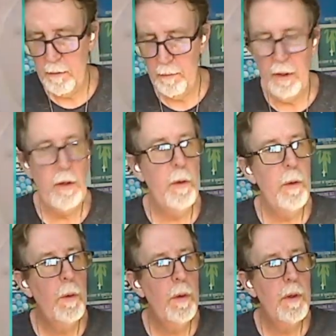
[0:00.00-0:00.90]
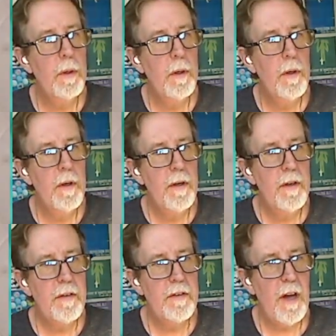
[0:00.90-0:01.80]
blue
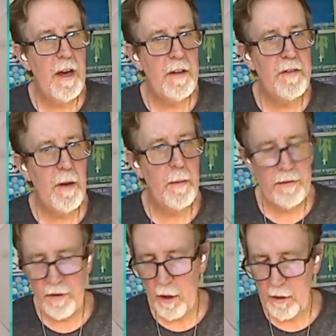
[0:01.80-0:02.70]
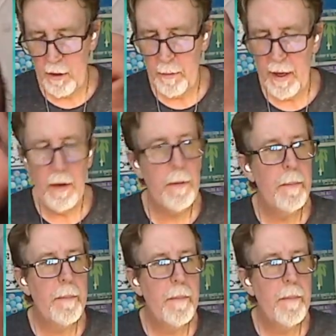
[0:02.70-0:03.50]
dice I was talking about.